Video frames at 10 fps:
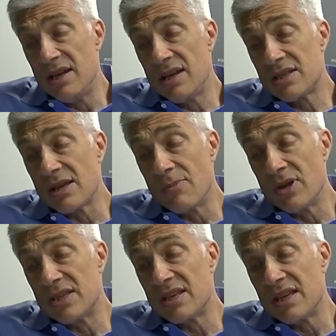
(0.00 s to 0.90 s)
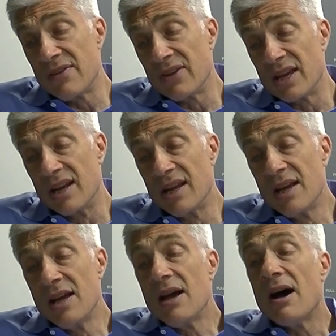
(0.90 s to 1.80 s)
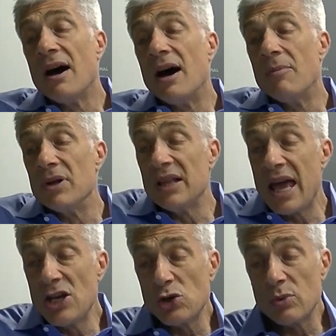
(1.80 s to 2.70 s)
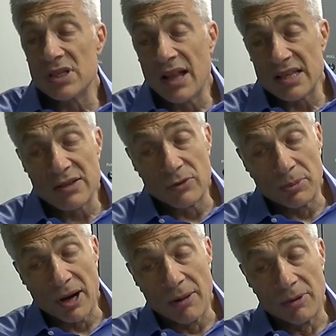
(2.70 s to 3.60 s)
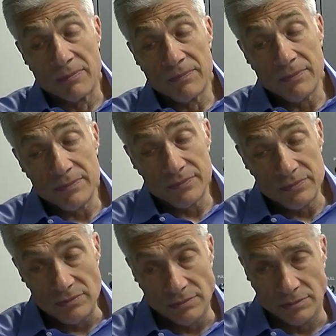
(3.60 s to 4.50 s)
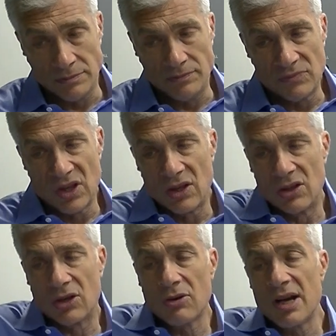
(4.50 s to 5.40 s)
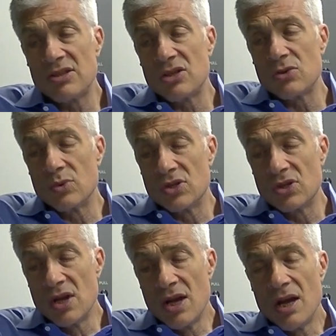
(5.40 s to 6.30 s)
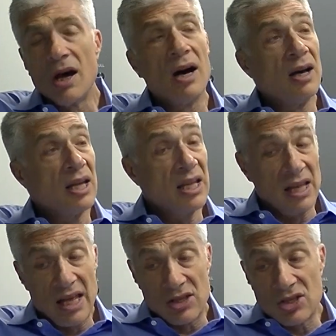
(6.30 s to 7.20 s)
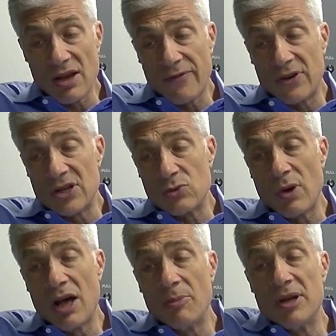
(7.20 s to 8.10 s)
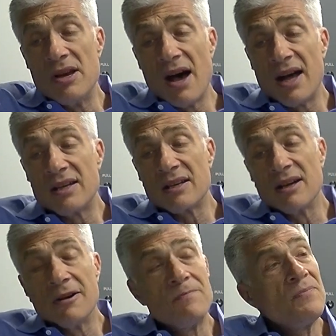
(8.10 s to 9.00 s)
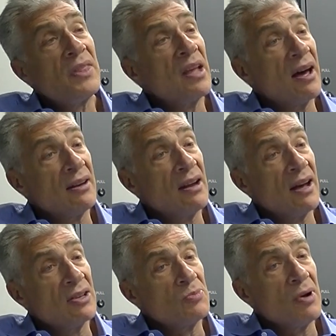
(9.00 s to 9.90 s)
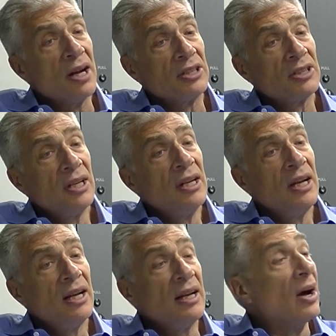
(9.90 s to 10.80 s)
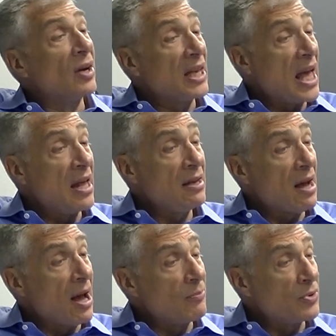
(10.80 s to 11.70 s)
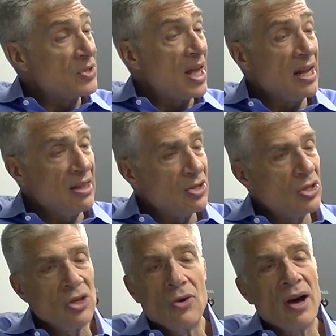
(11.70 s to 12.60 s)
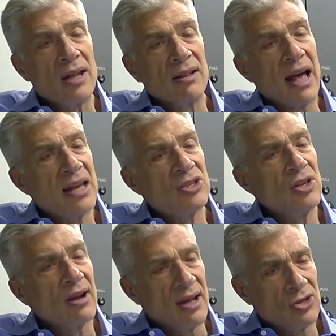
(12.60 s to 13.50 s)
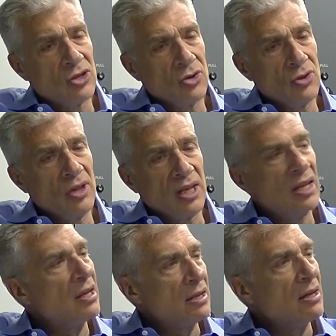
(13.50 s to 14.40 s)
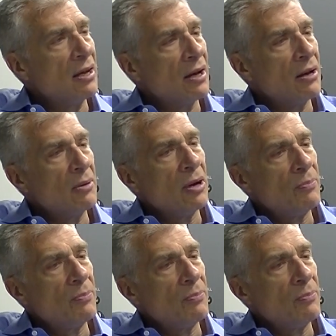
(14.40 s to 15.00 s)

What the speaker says: some significant. Malaysia was less of a problem. The crisis was, it suffered as well, but not as much. Now again, I'm presenting this to you. Last year I had a student that did a